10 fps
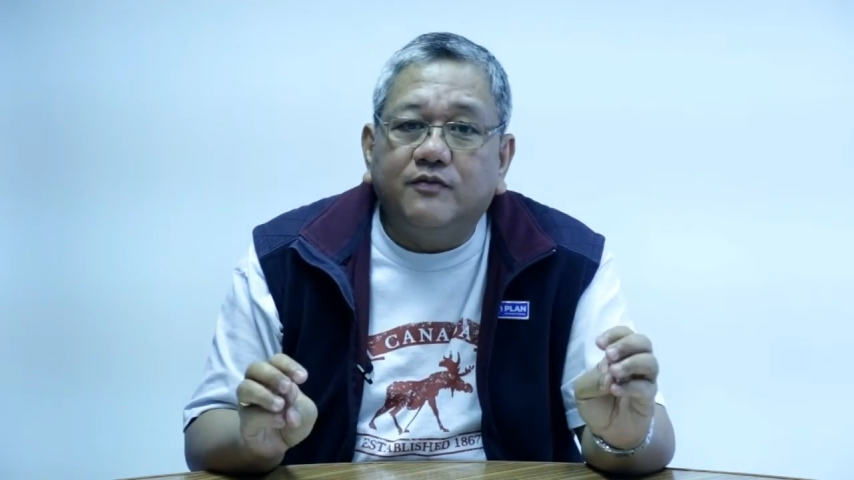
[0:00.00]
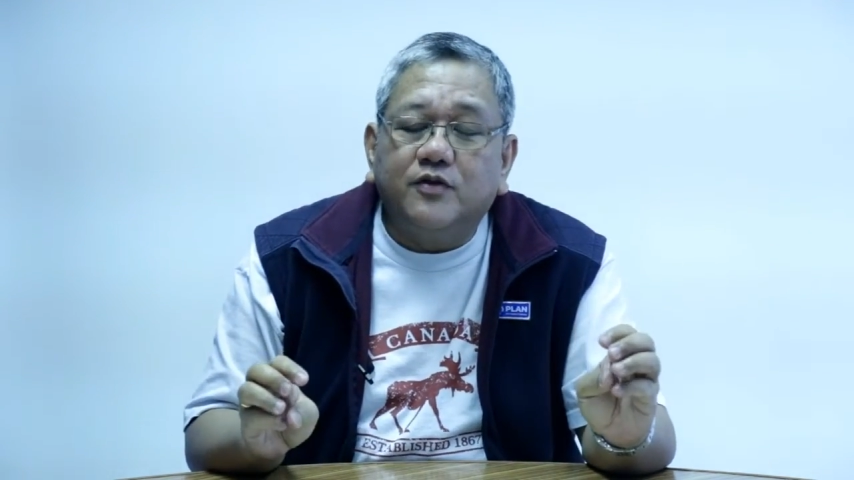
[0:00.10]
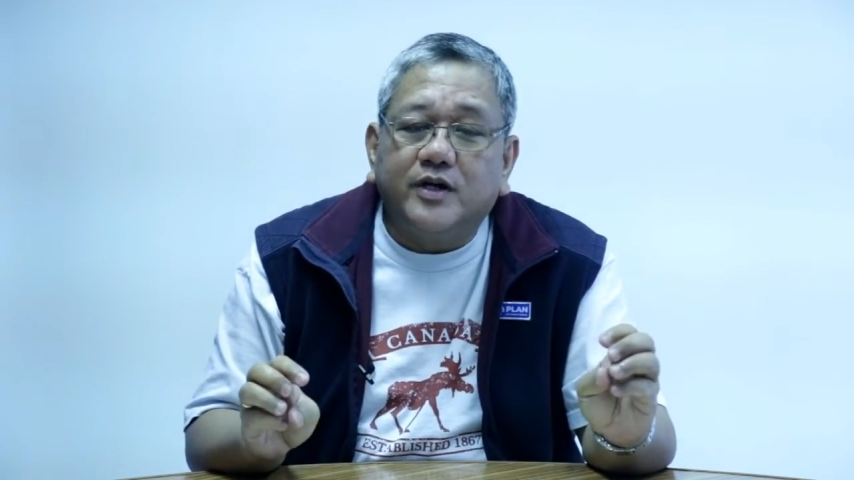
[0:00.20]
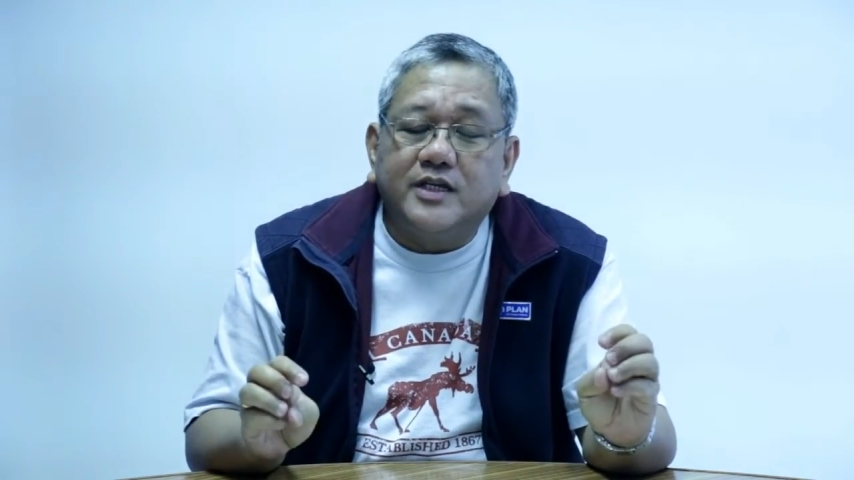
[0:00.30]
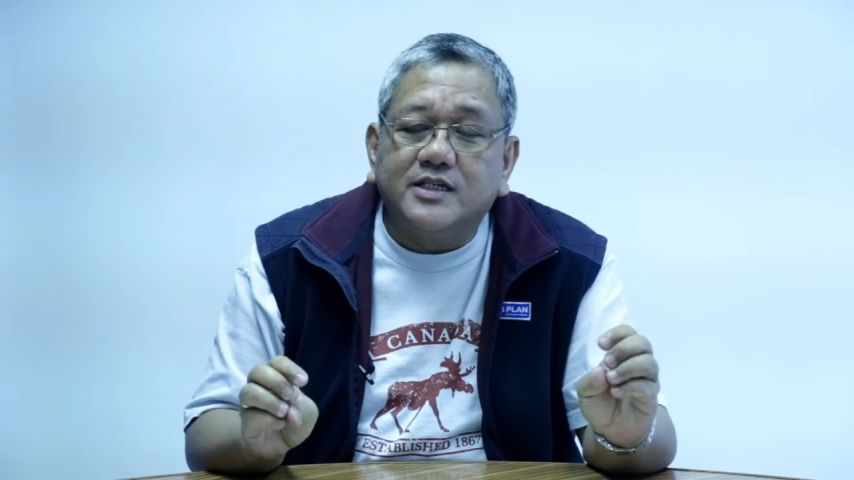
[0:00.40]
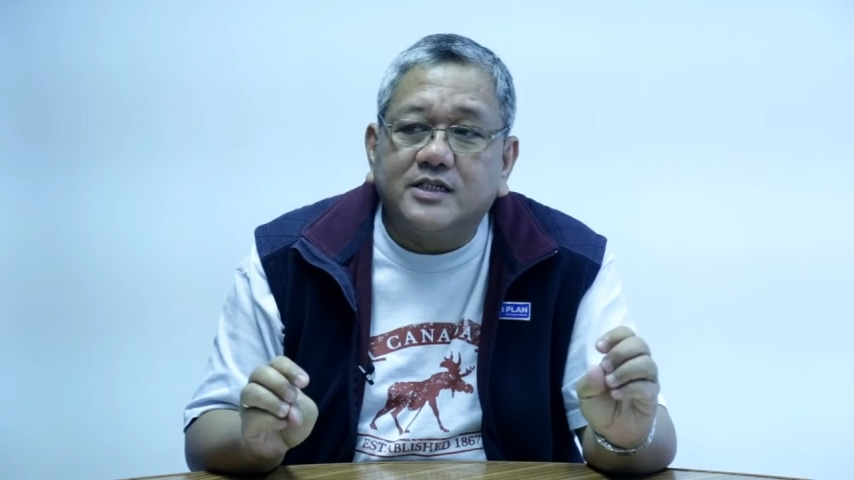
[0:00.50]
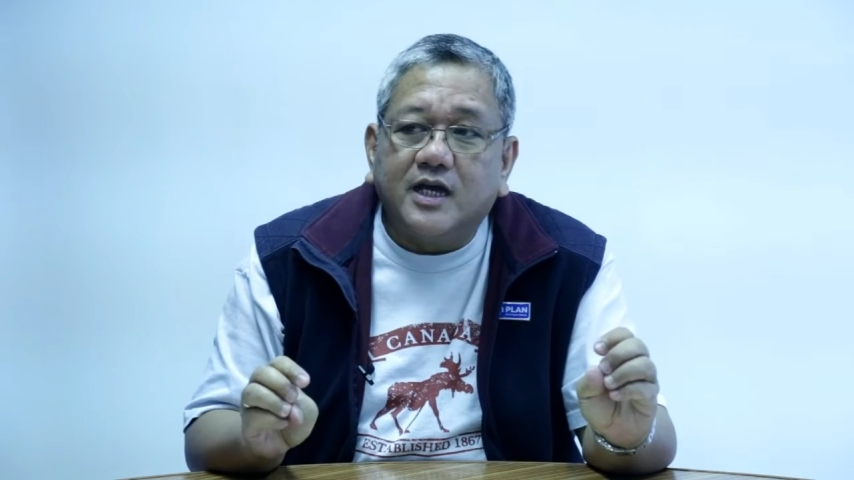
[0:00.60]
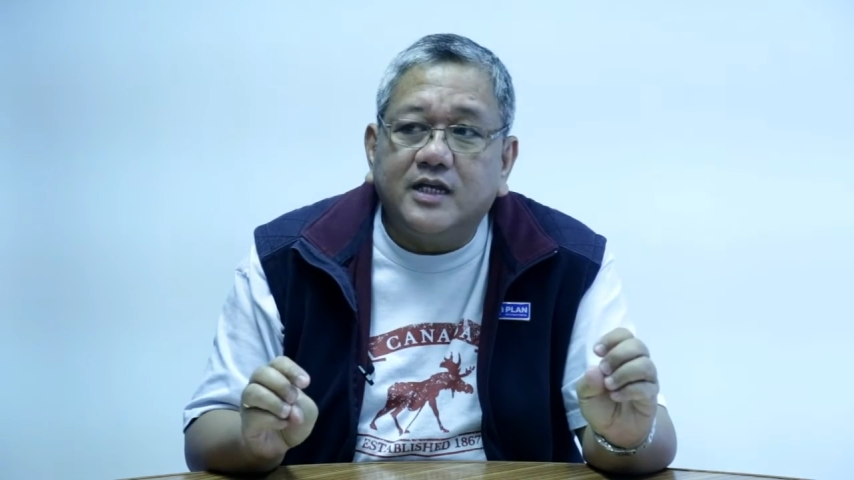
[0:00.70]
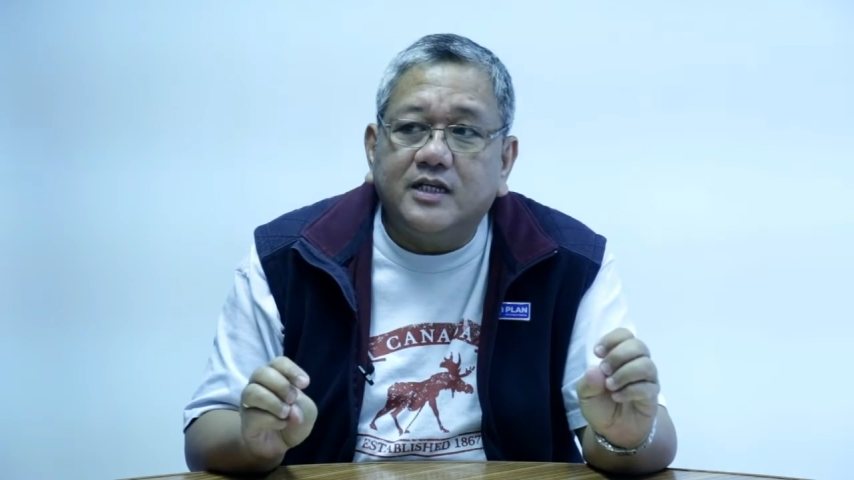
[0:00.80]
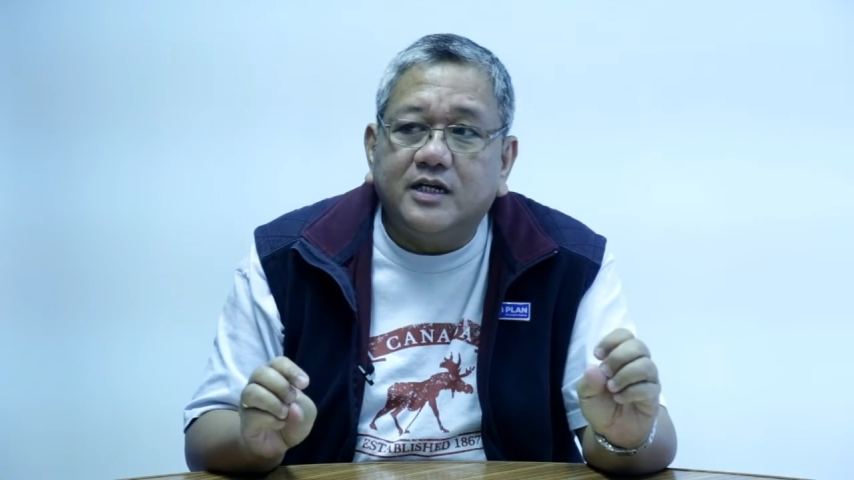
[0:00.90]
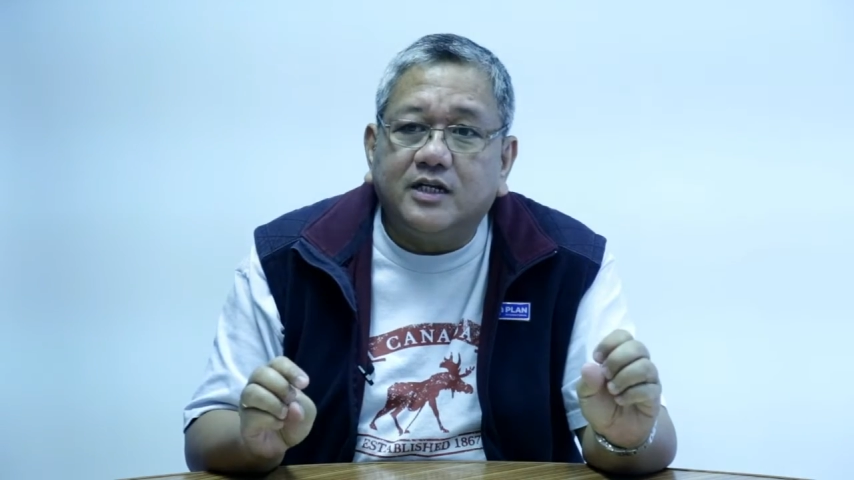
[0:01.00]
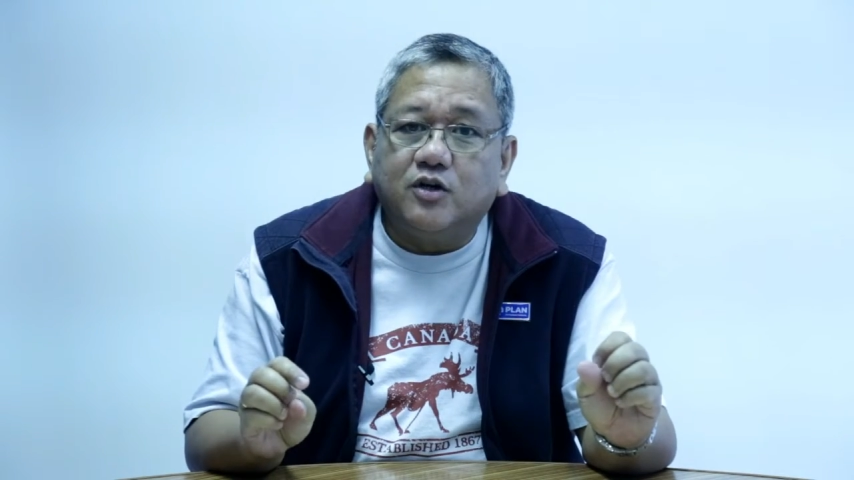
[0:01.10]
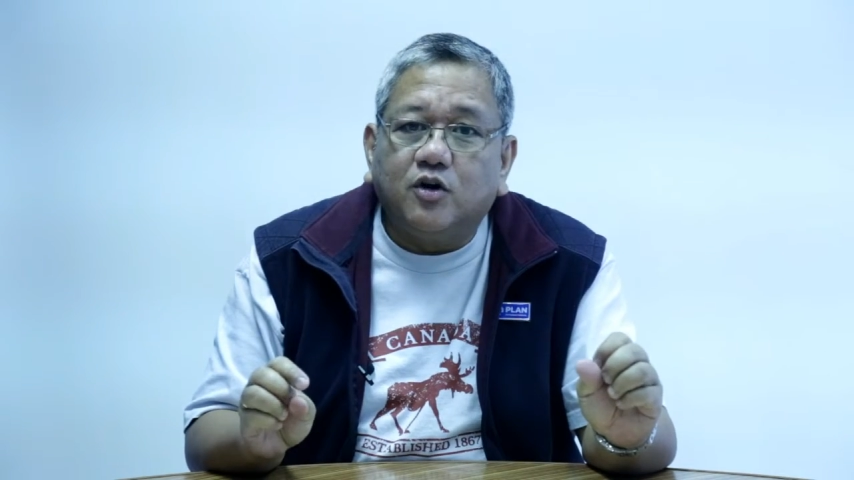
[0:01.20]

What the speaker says: you are designing an